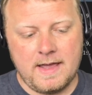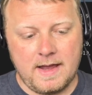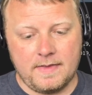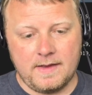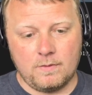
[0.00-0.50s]

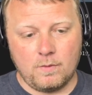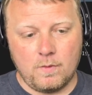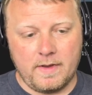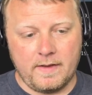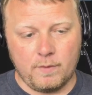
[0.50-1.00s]
And then
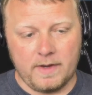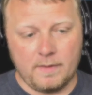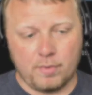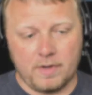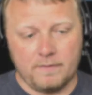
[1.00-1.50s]
if we
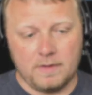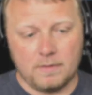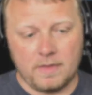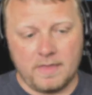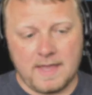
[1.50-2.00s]
hit
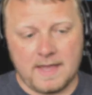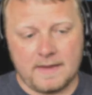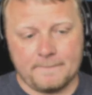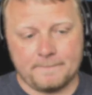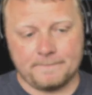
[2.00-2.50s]
preview on
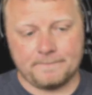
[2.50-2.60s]
that,